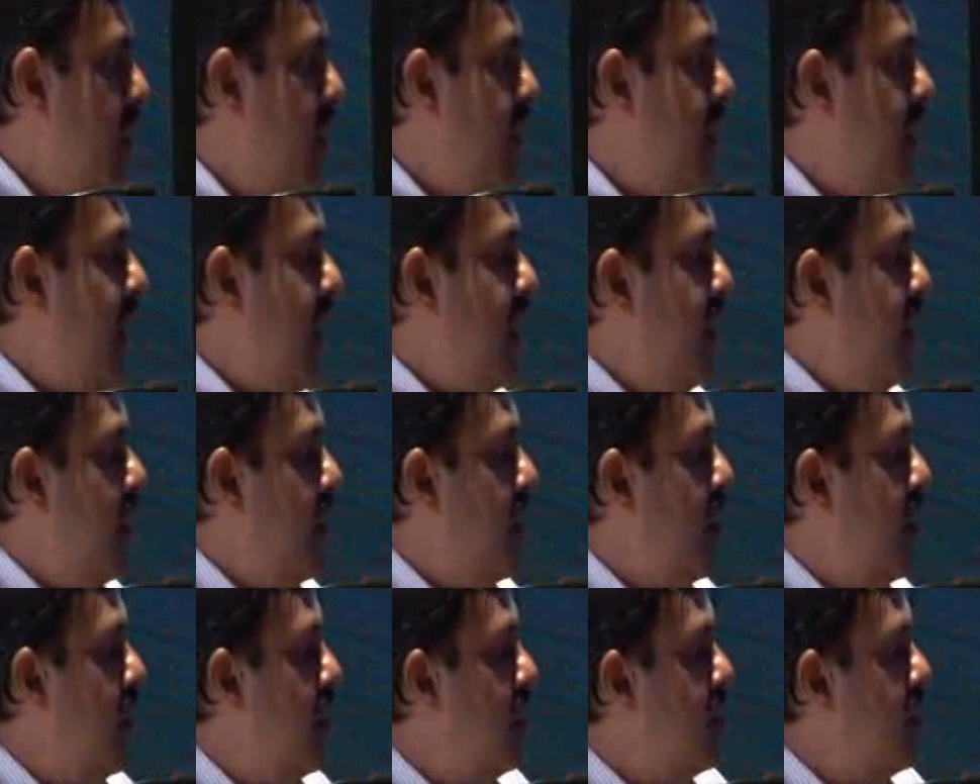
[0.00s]

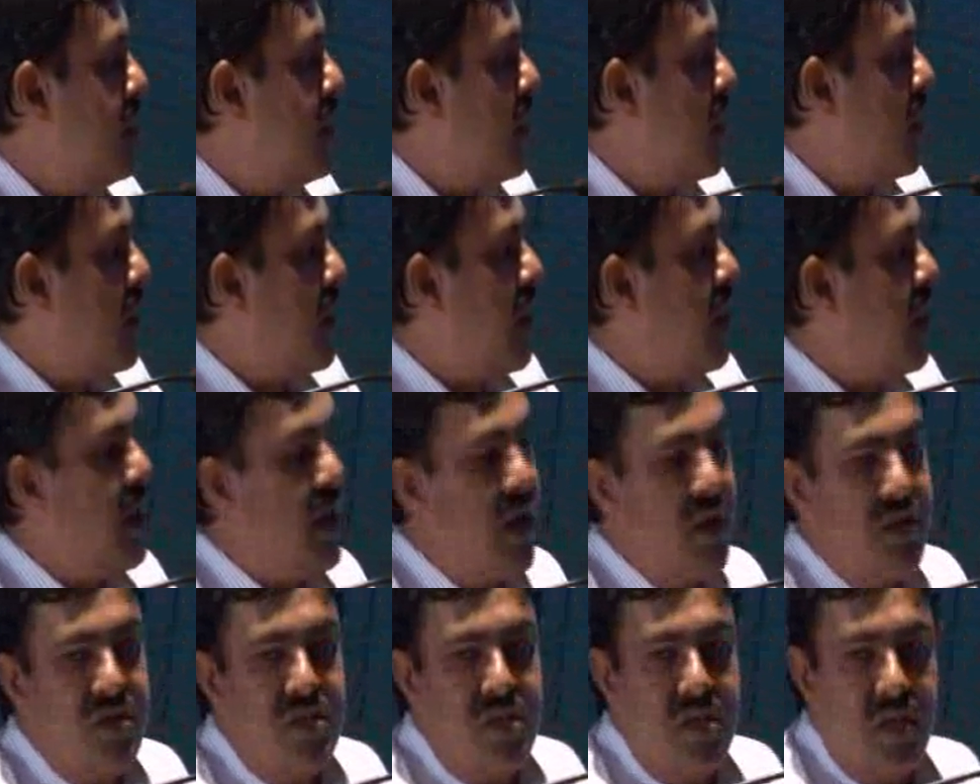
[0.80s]
930
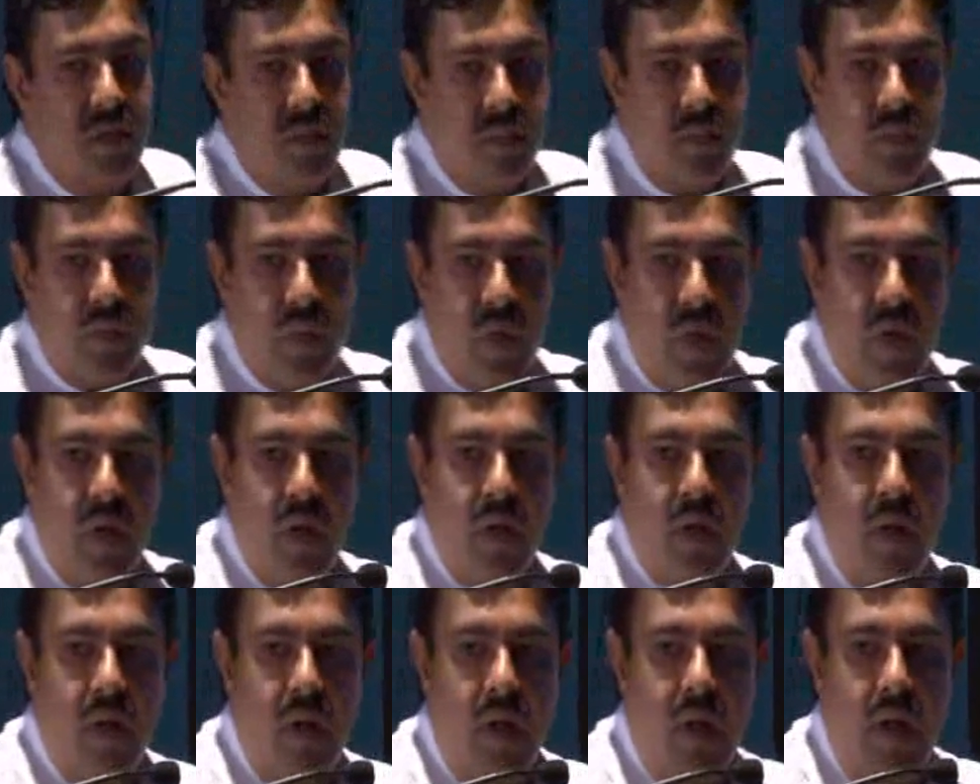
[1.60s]
kg.
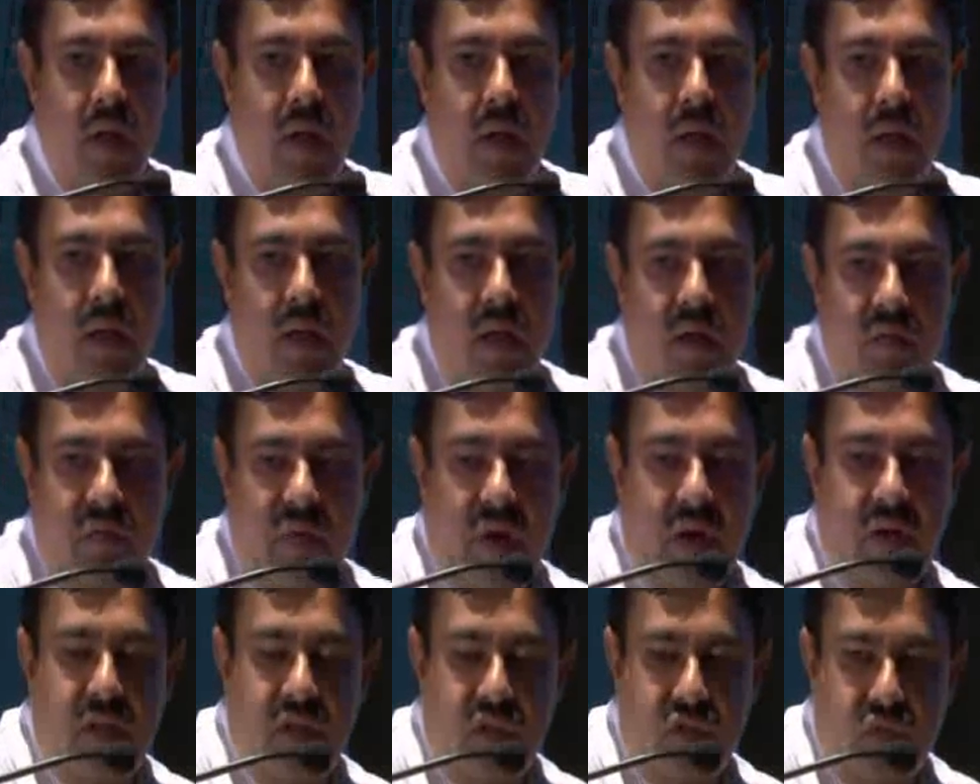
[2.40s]
In
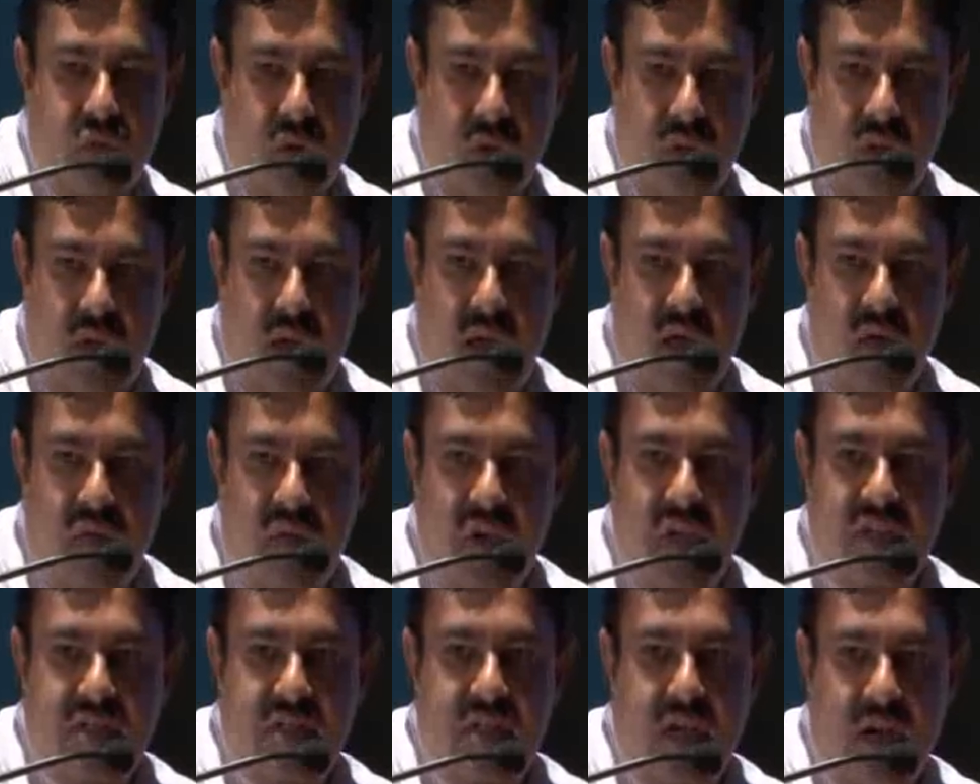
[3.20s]
fact, this was the
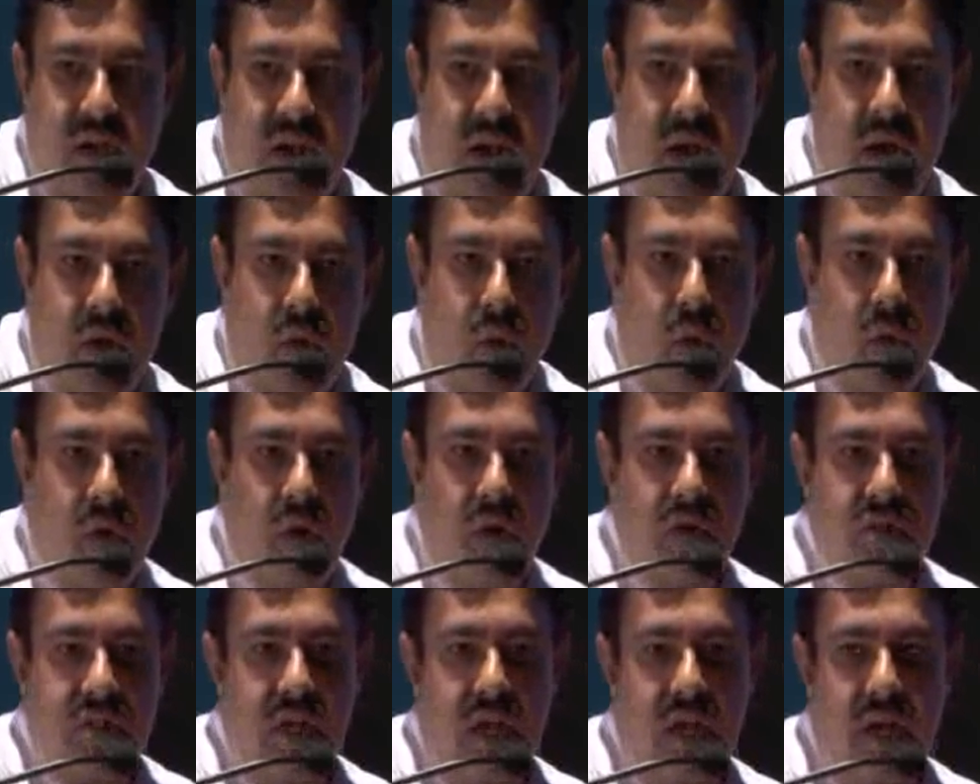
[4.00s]
heaviest satellite.
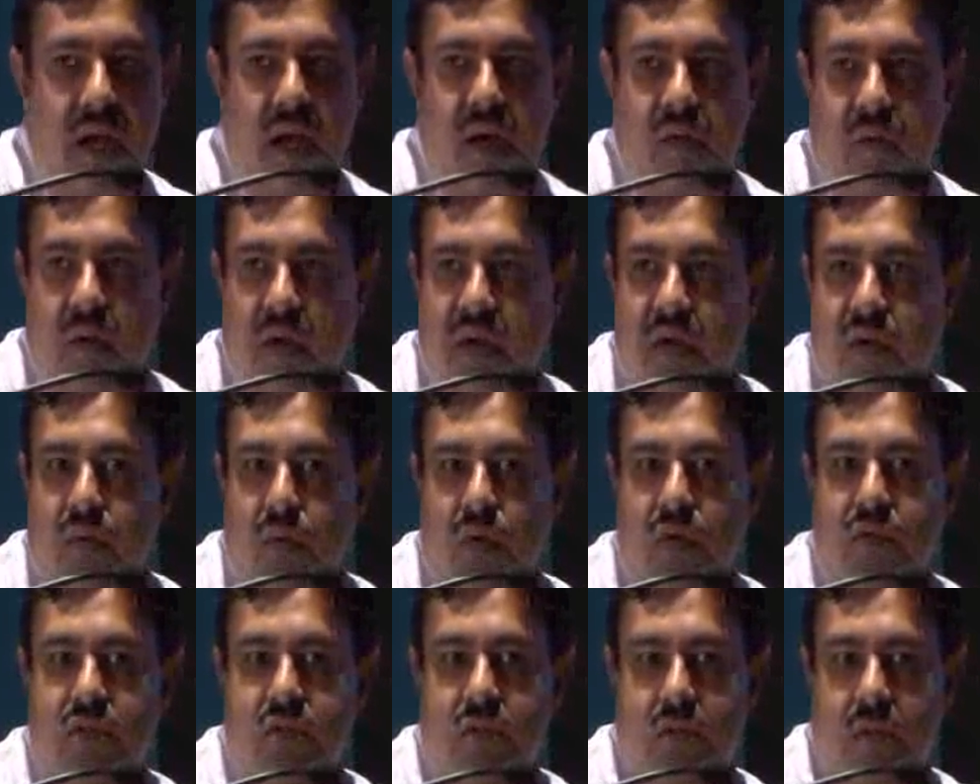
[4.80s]
Total satellite weight
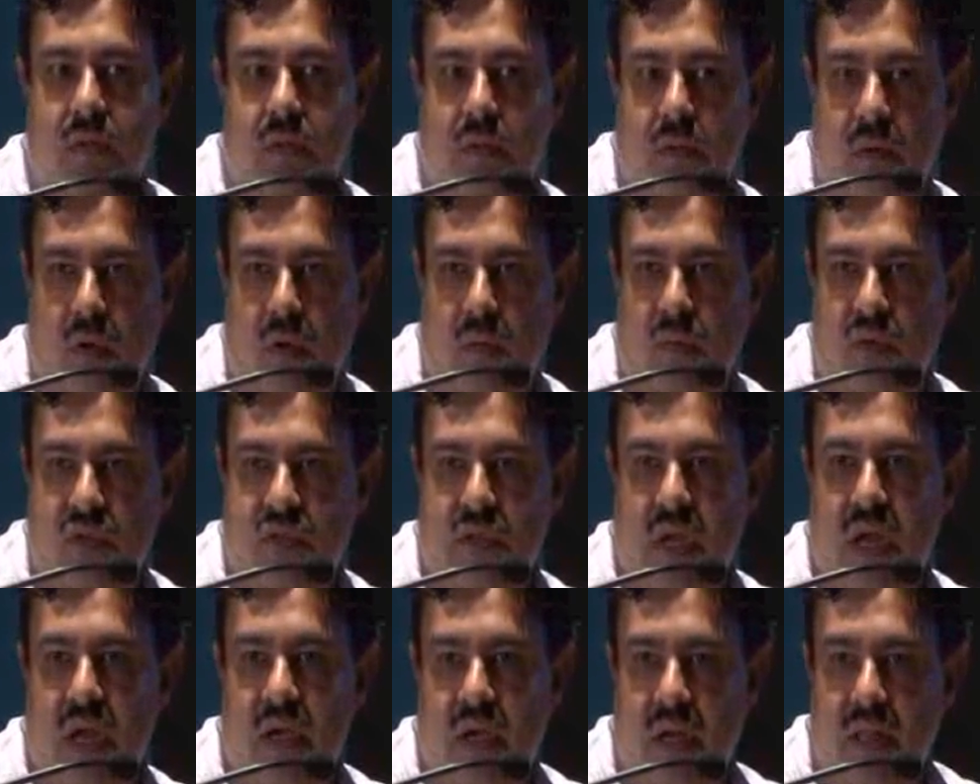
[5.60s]
was
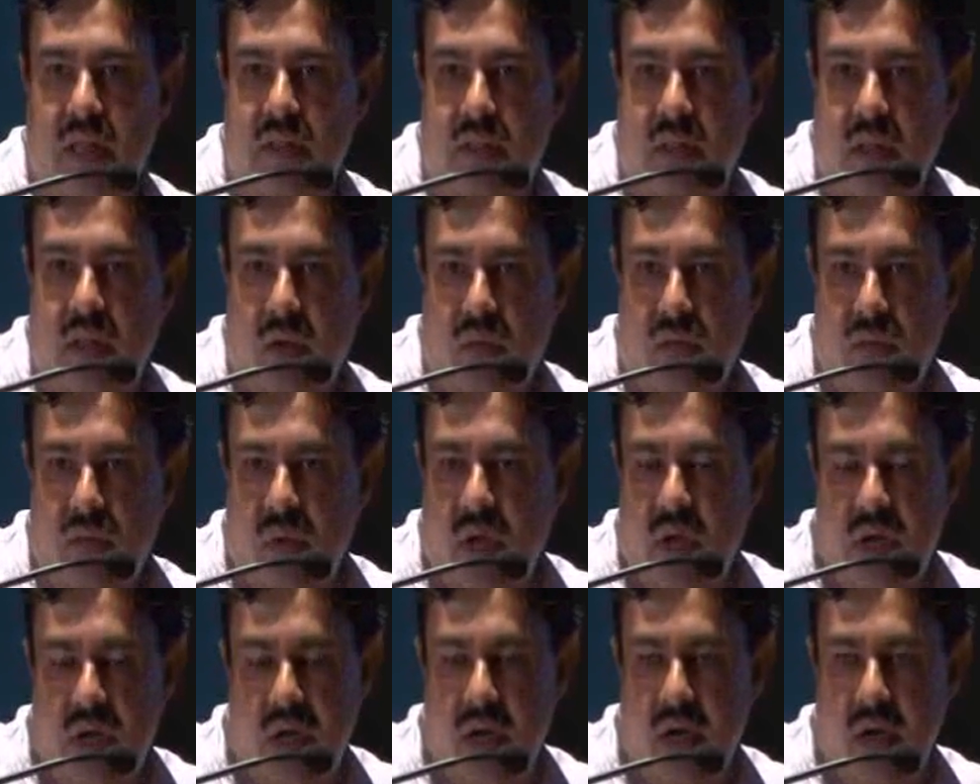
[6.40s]
almost
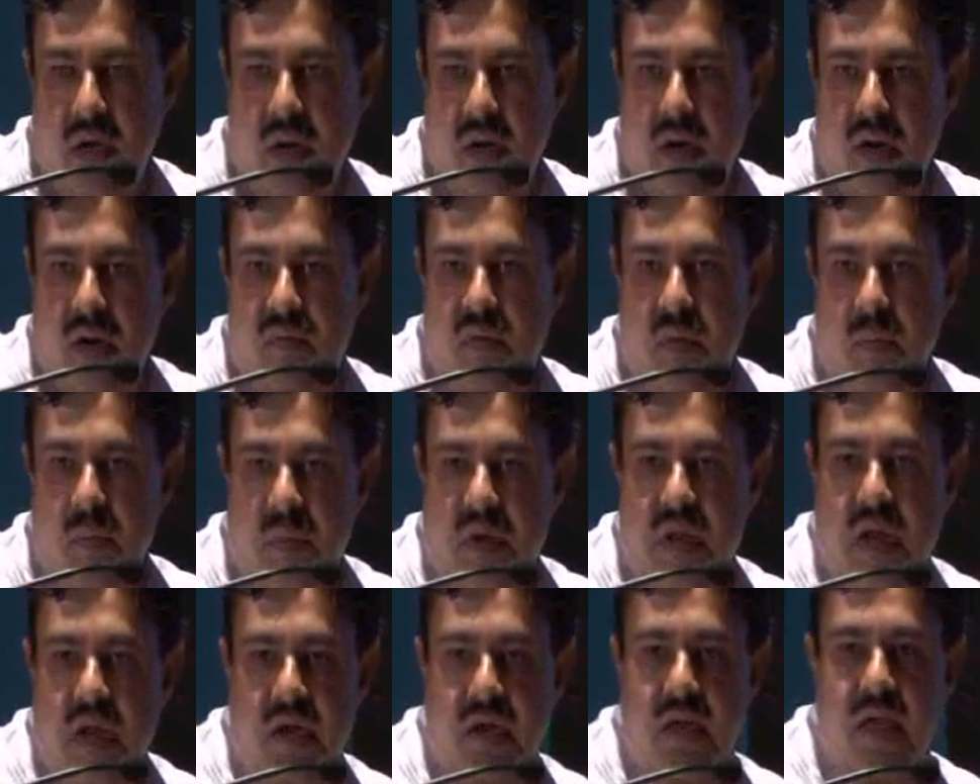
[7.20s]

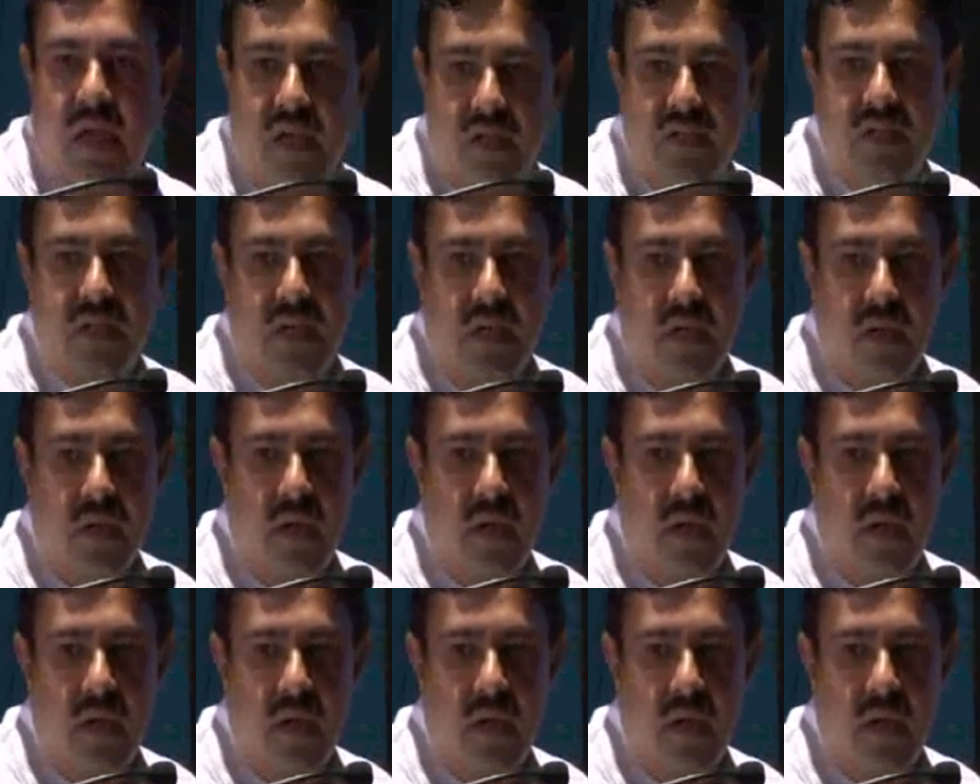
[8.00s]
1858 kg.